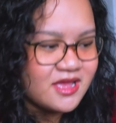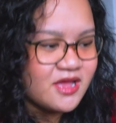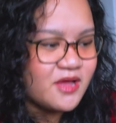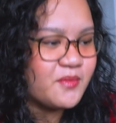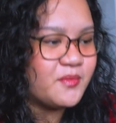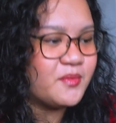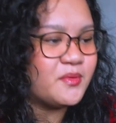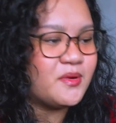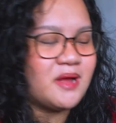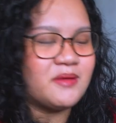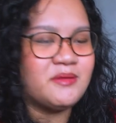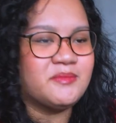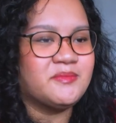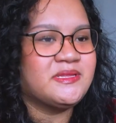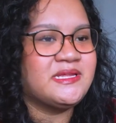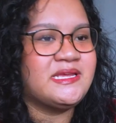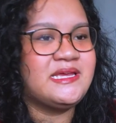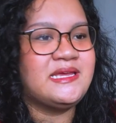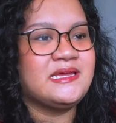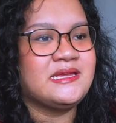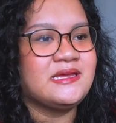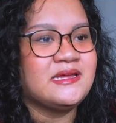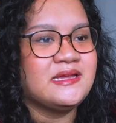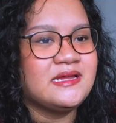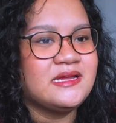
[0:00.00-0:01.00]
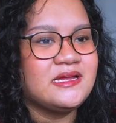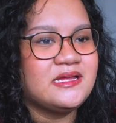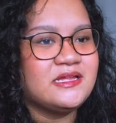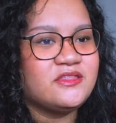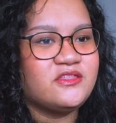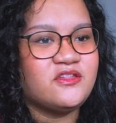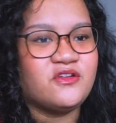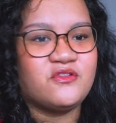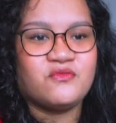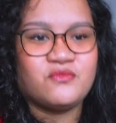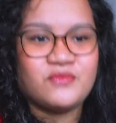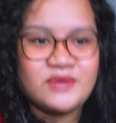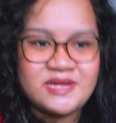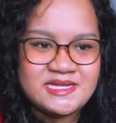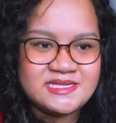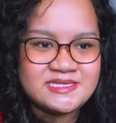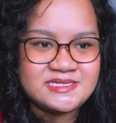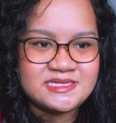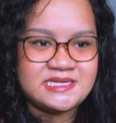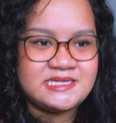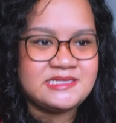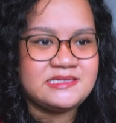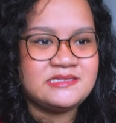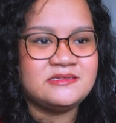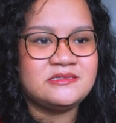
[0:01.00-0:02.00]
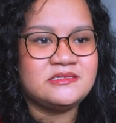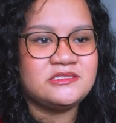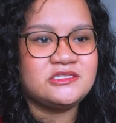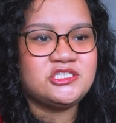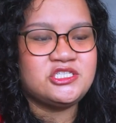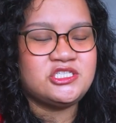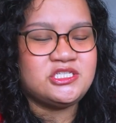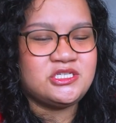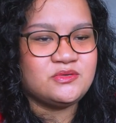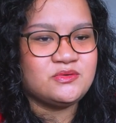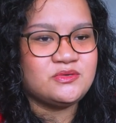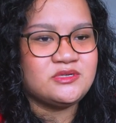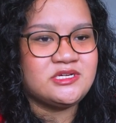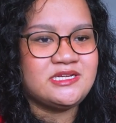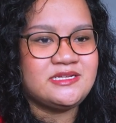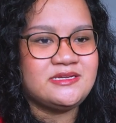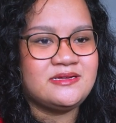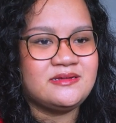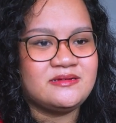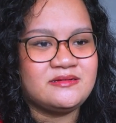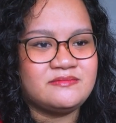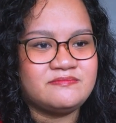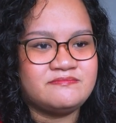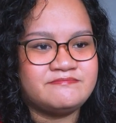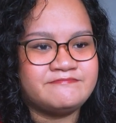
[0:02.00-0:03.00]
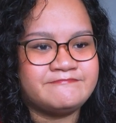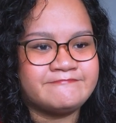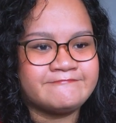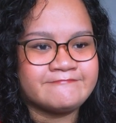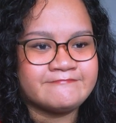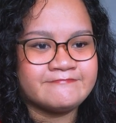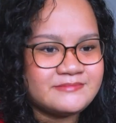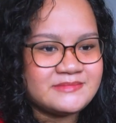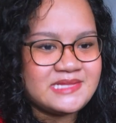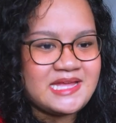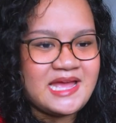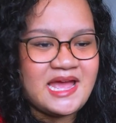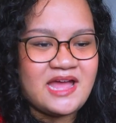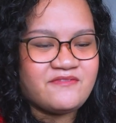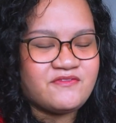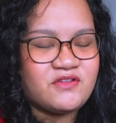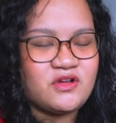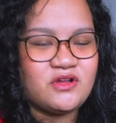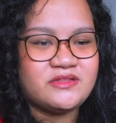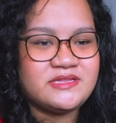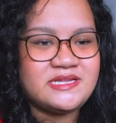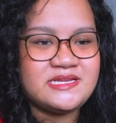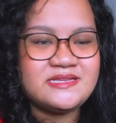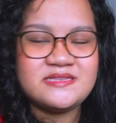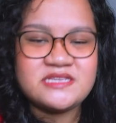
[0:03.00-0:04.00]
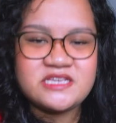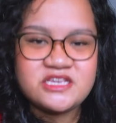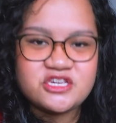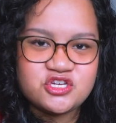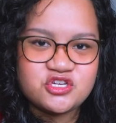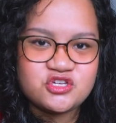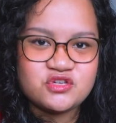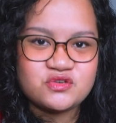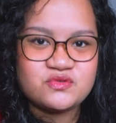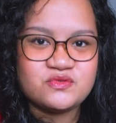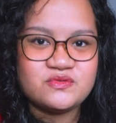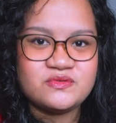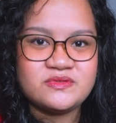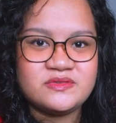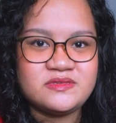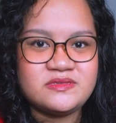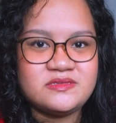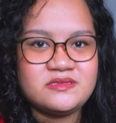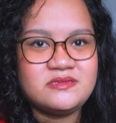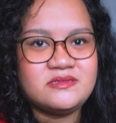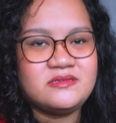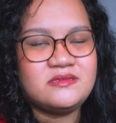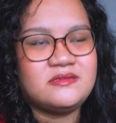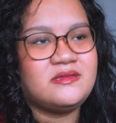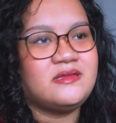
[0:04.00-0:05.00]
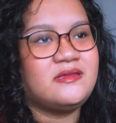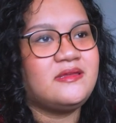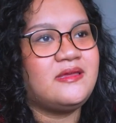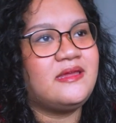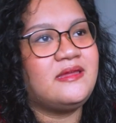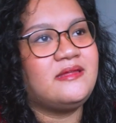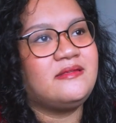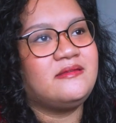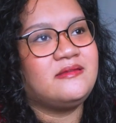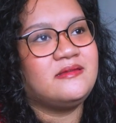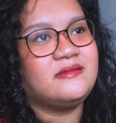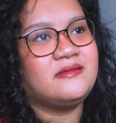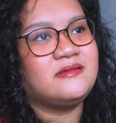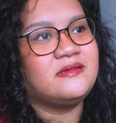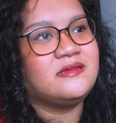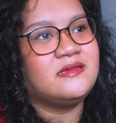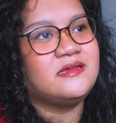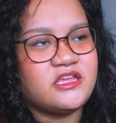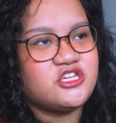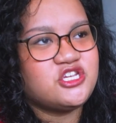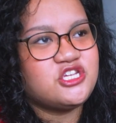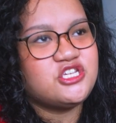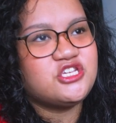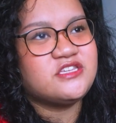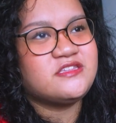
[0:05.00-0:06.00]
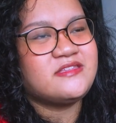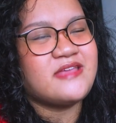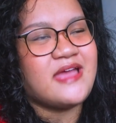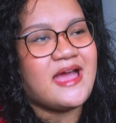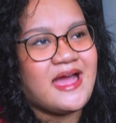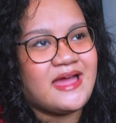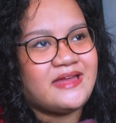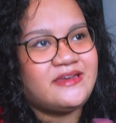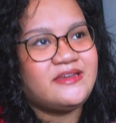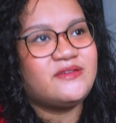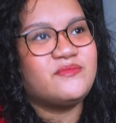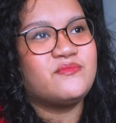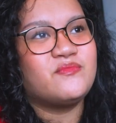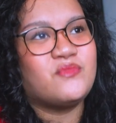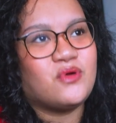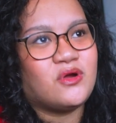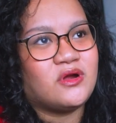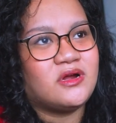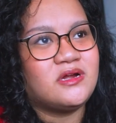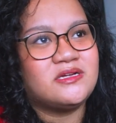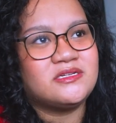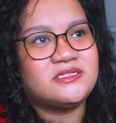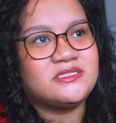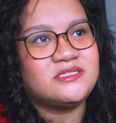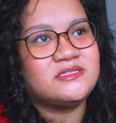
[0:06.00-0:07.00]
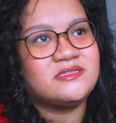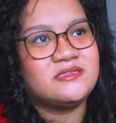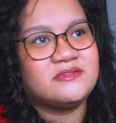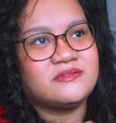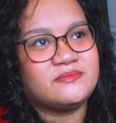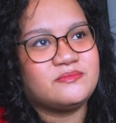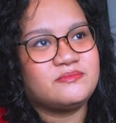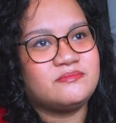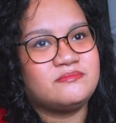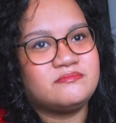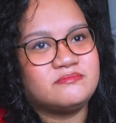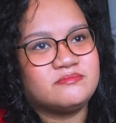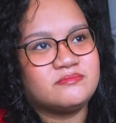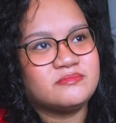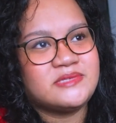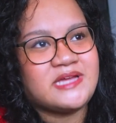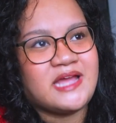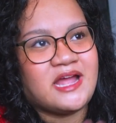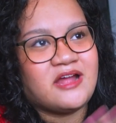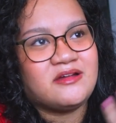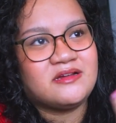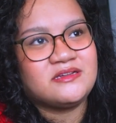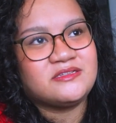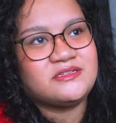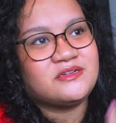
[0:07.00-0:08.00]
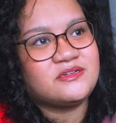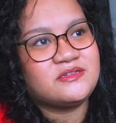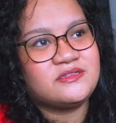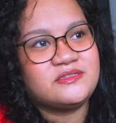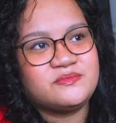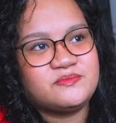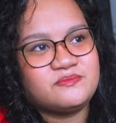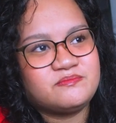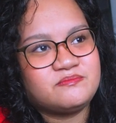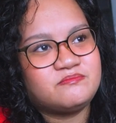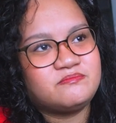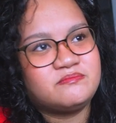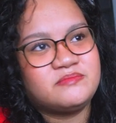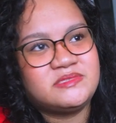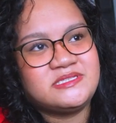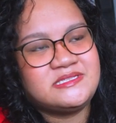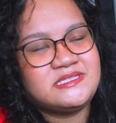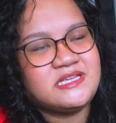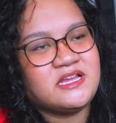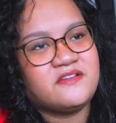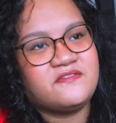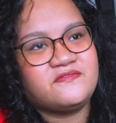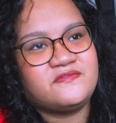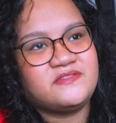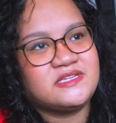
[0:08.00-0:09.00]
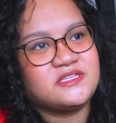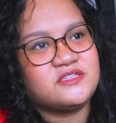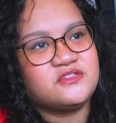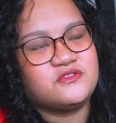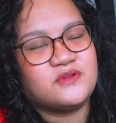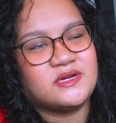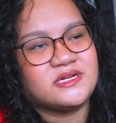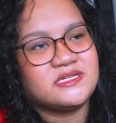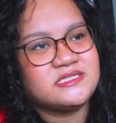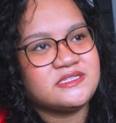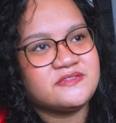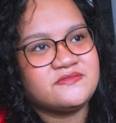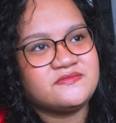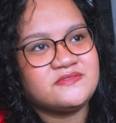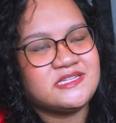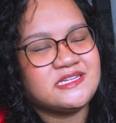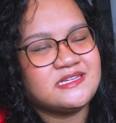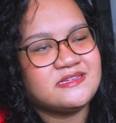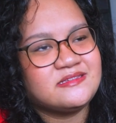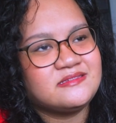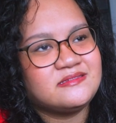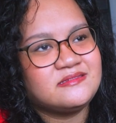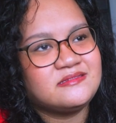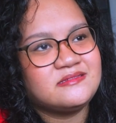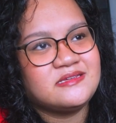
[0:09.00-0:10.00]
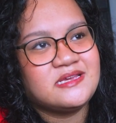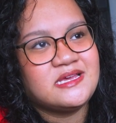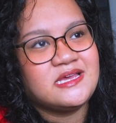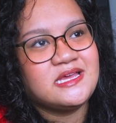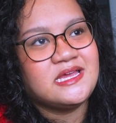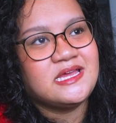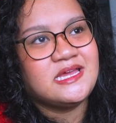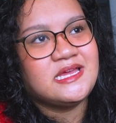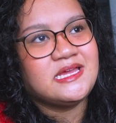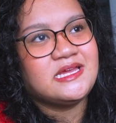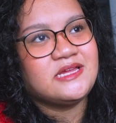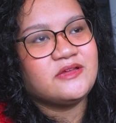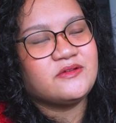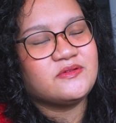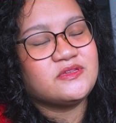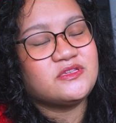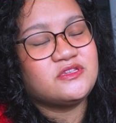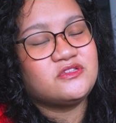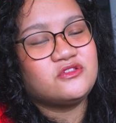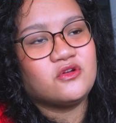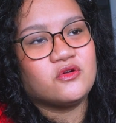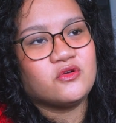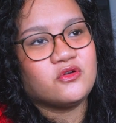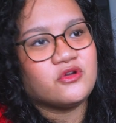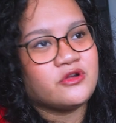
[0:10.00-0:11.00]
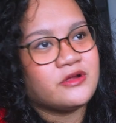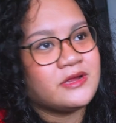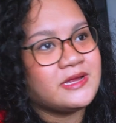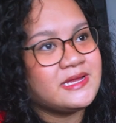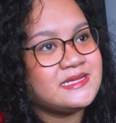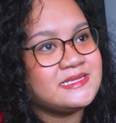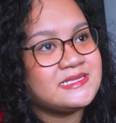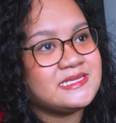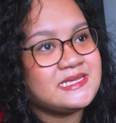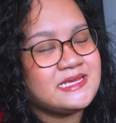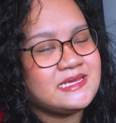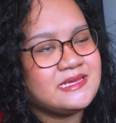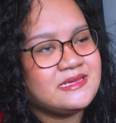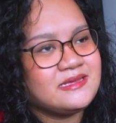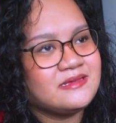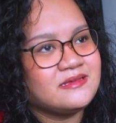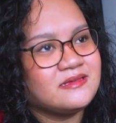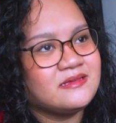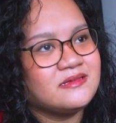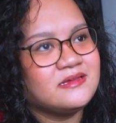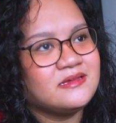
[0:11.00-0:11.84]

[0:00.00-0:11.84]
probably the reason she would have all these issues, and she just added more to the character's self-destructiveness. It was so crazy,